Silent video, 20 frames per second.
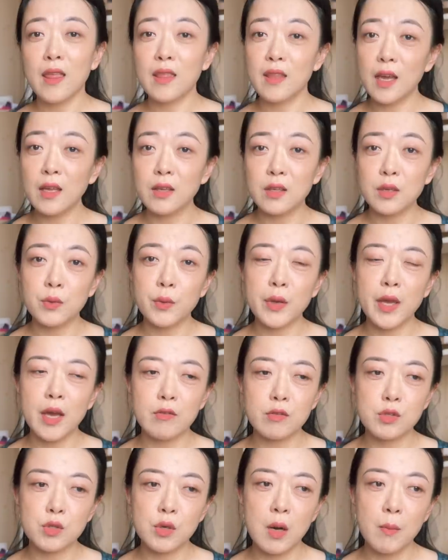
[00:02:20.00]
Then we
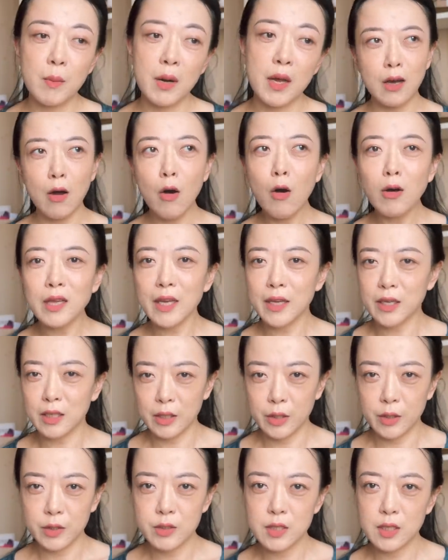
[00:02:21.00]
have a drama. All
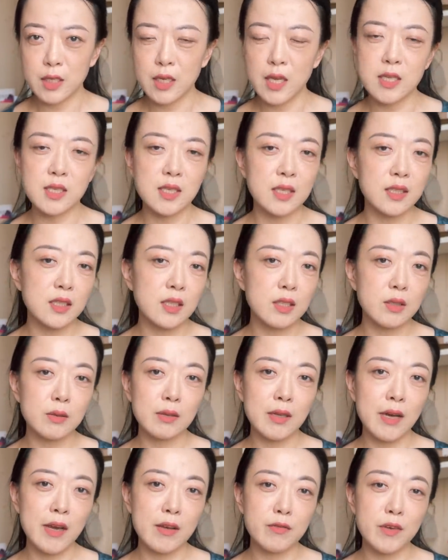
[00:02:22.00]
likelihood, it's gonna go
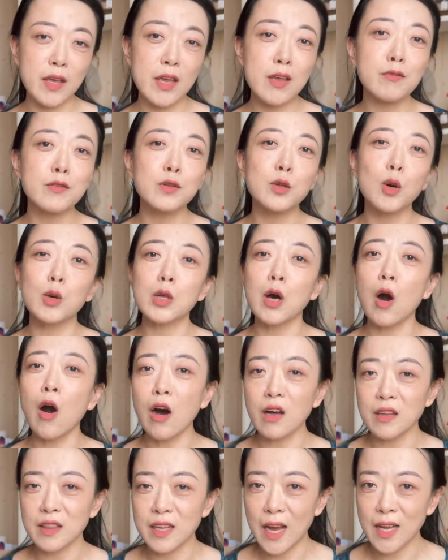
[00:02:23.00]
live, if not
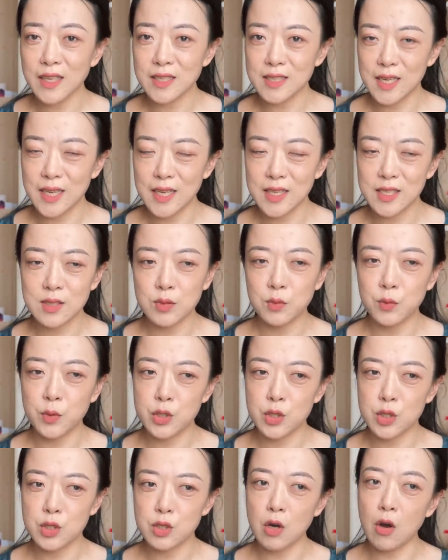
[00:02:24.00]
on that date,
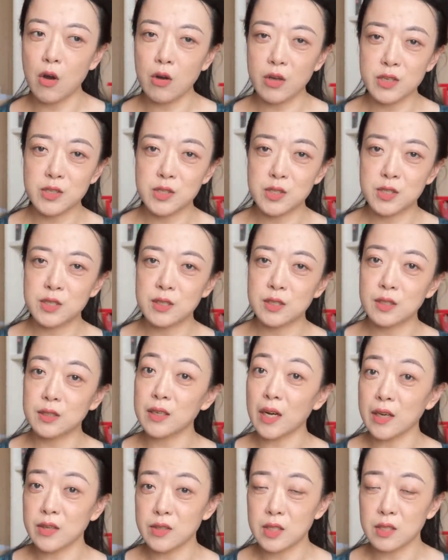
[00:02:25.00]
which is August the
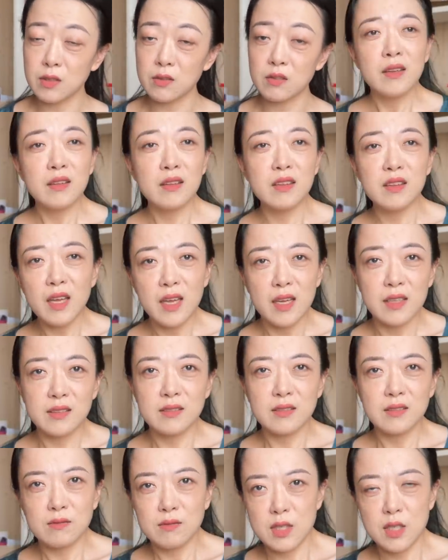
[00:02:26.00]
19th,
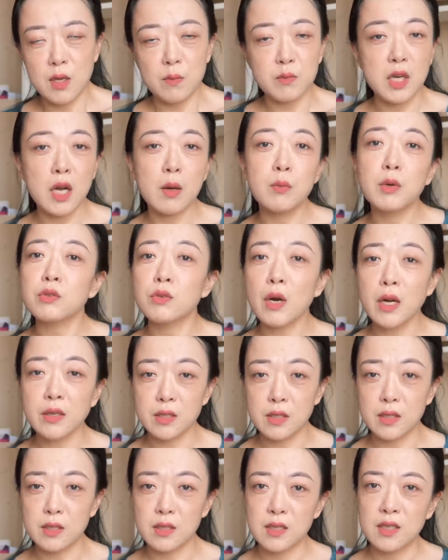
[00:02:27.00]
then sometime
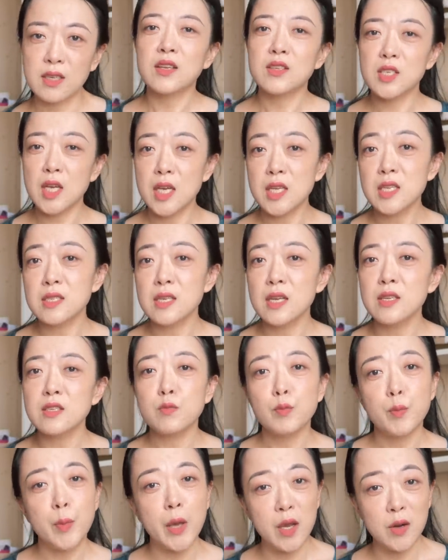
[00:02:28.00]
around it. Tencent
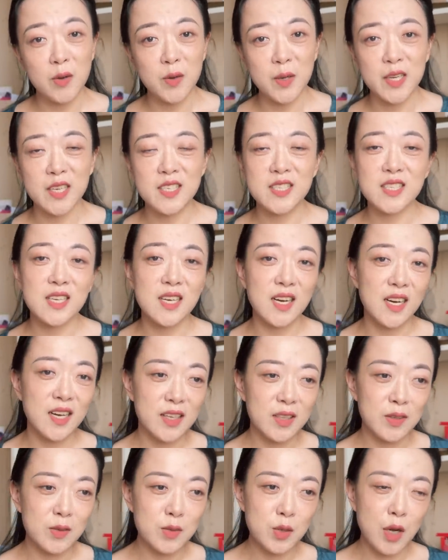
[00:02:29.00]
period
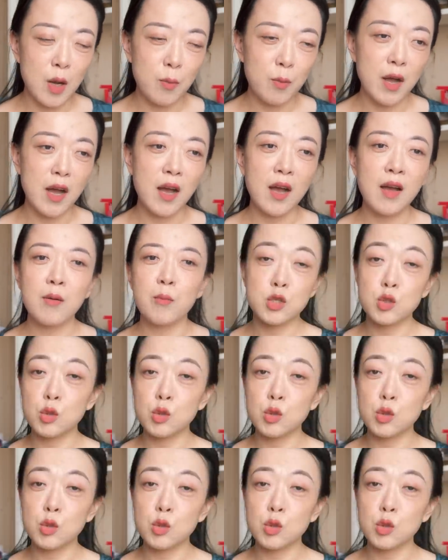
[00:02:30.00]
idol drama